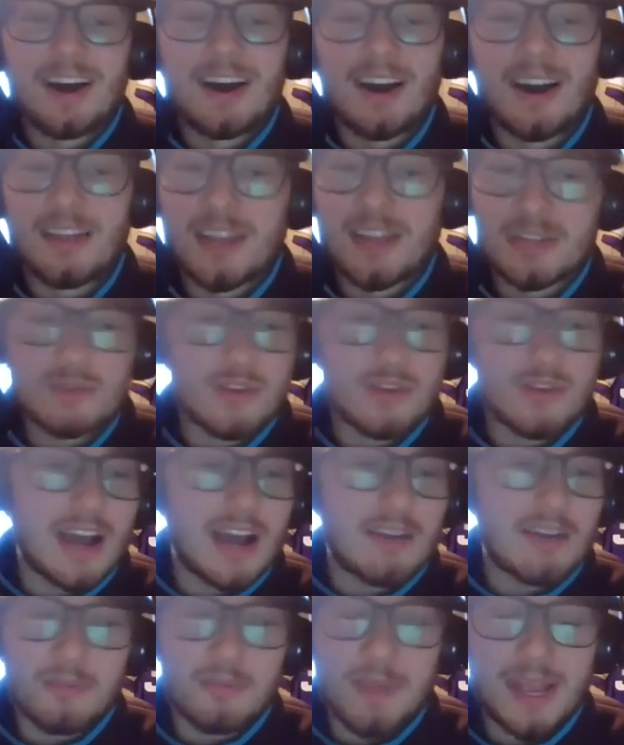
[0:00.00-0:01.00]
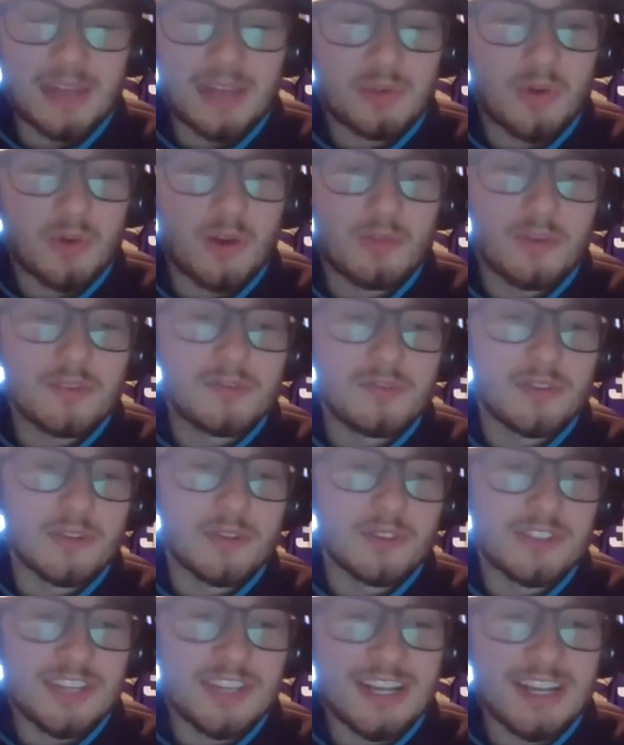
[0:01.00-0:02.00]
That's what you got from Antoine
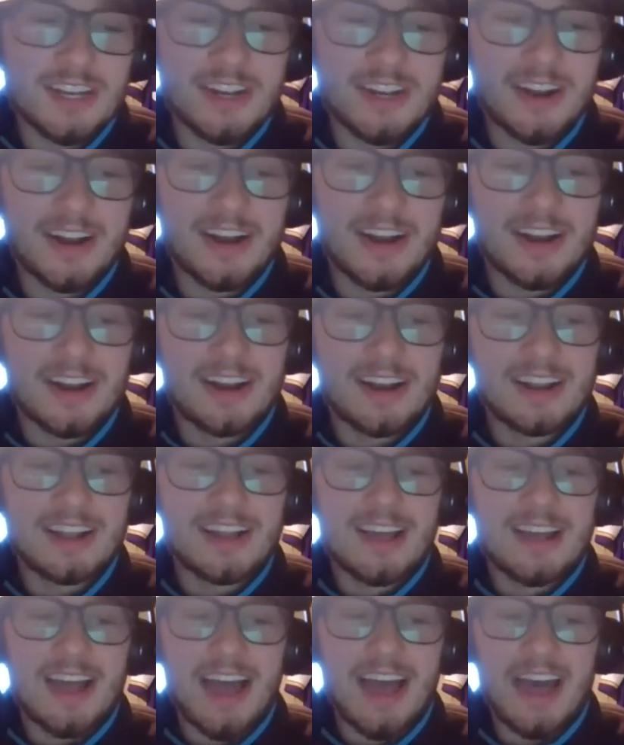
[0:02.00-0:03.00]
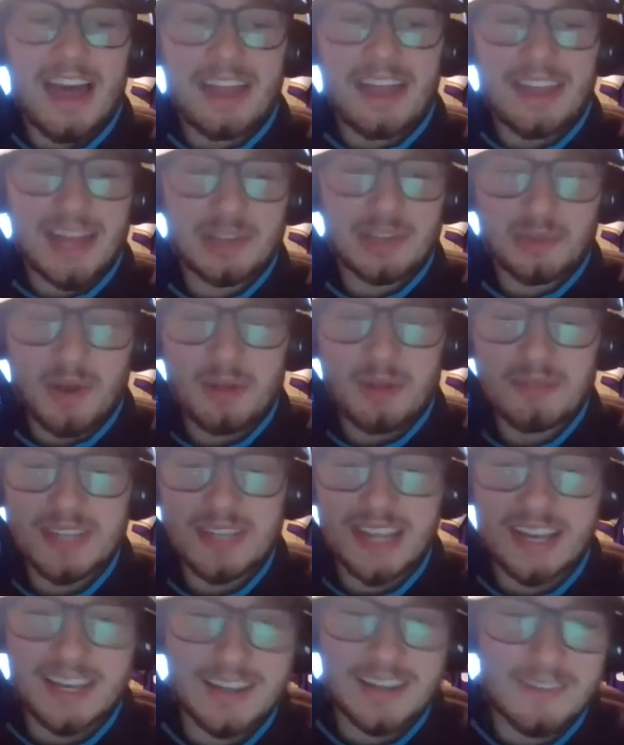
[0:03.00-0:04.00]
Winfield Sr., and that's why I'm
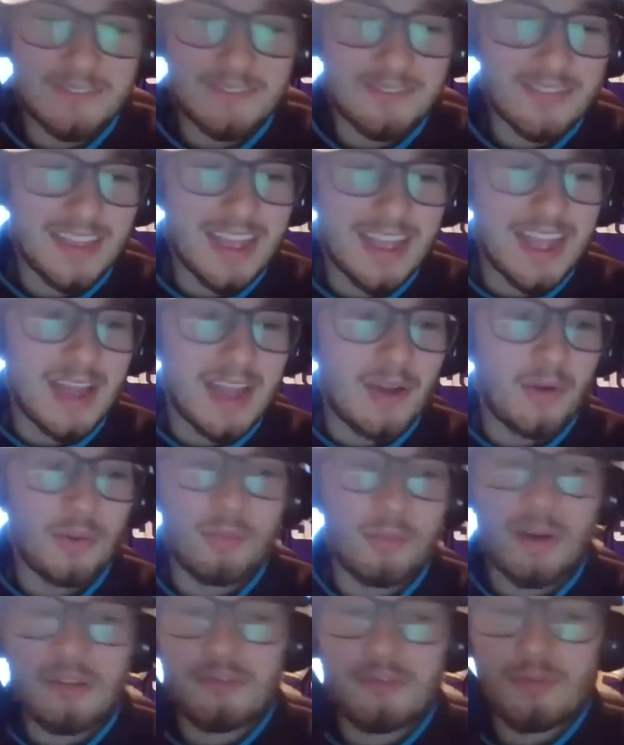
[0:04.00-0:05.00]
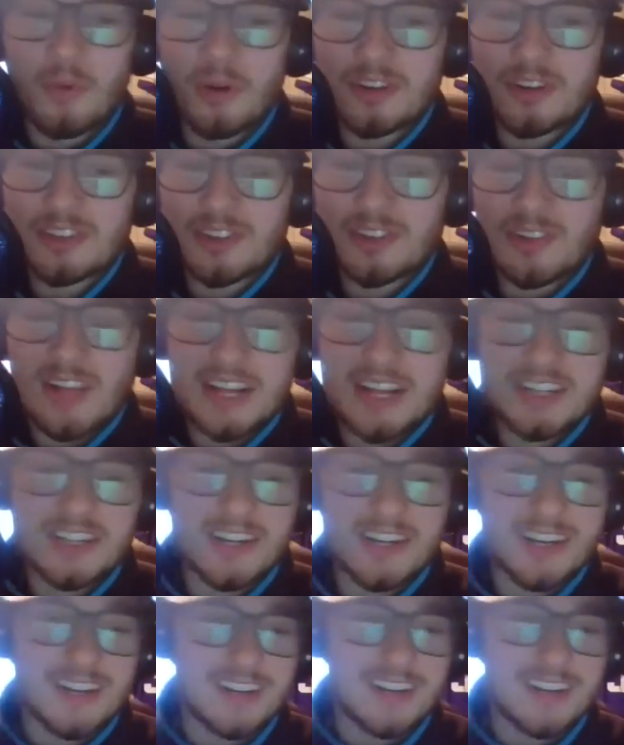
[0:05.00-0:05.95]
taking him with my 4th selection.